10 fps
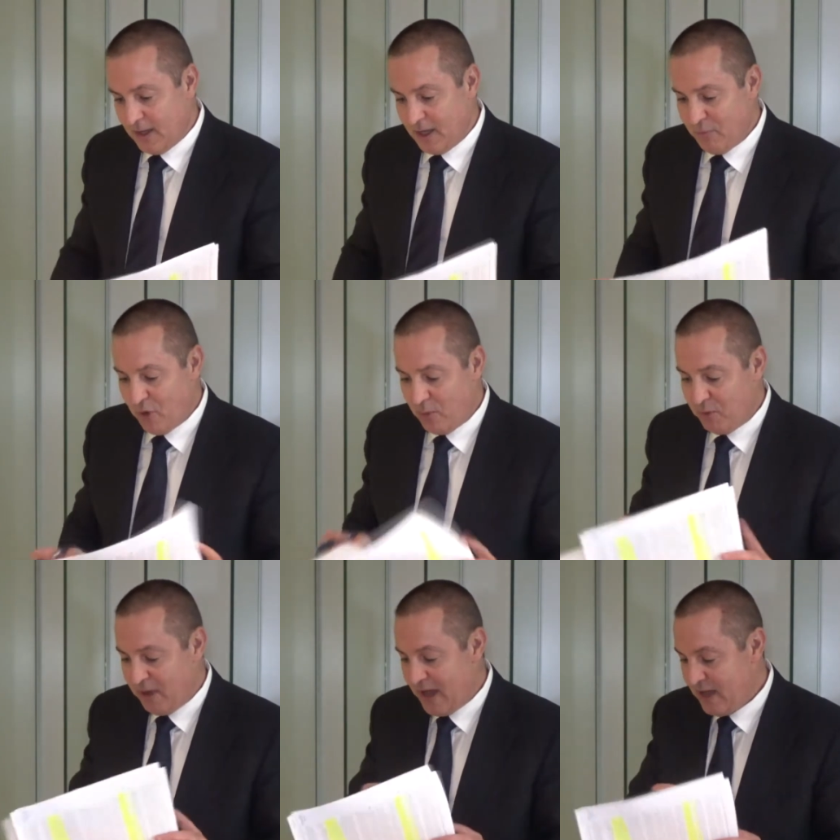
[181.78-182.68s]

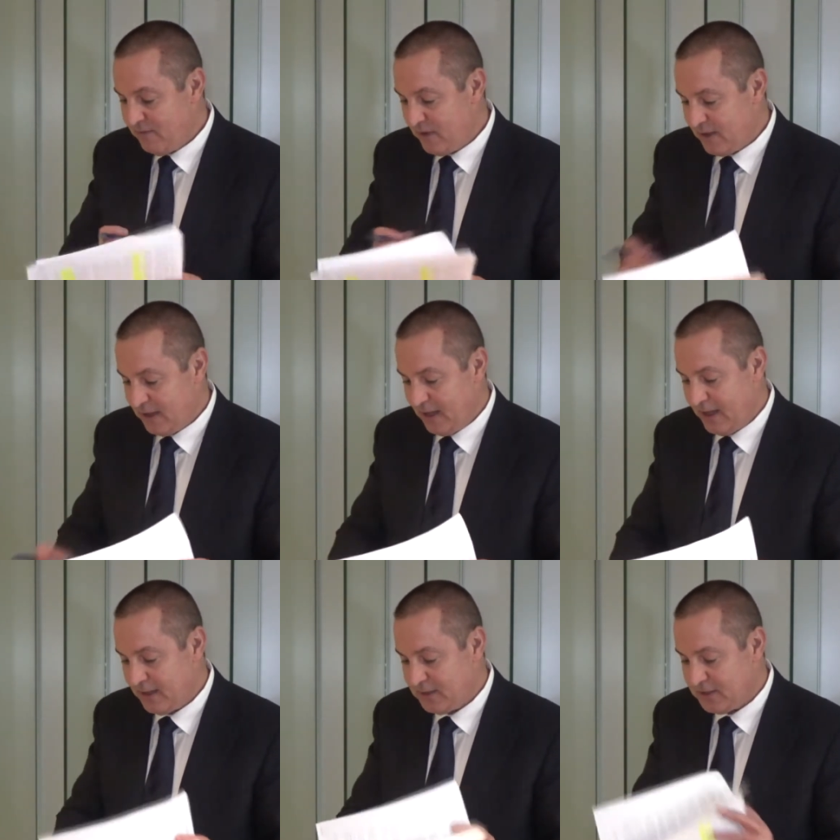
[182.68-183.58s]
improper behaviour
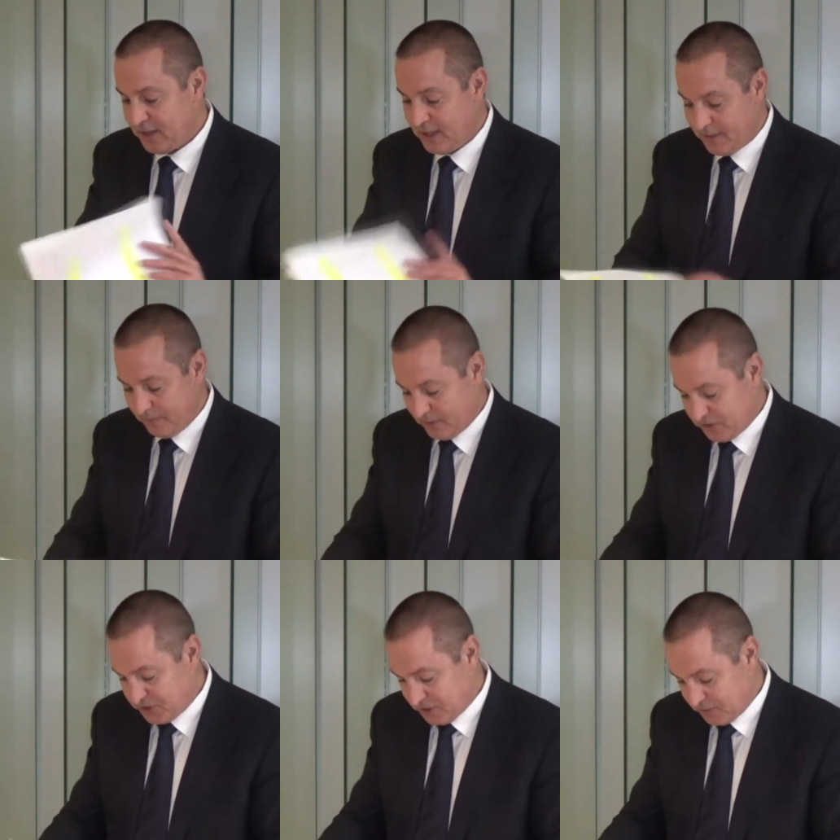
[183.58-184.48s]
and
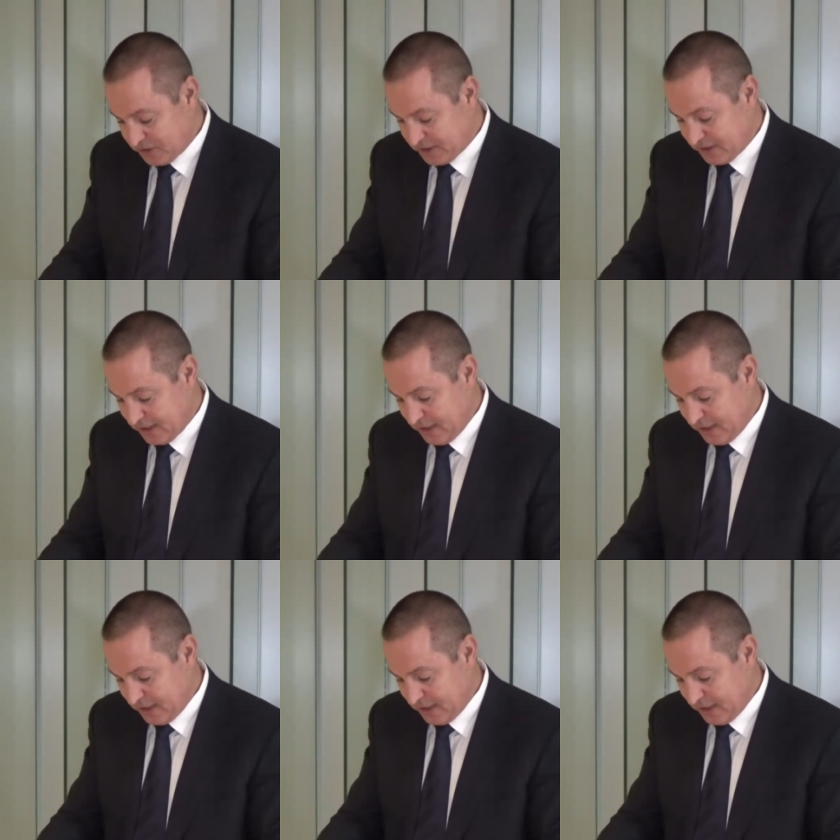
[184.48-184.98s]
legitimate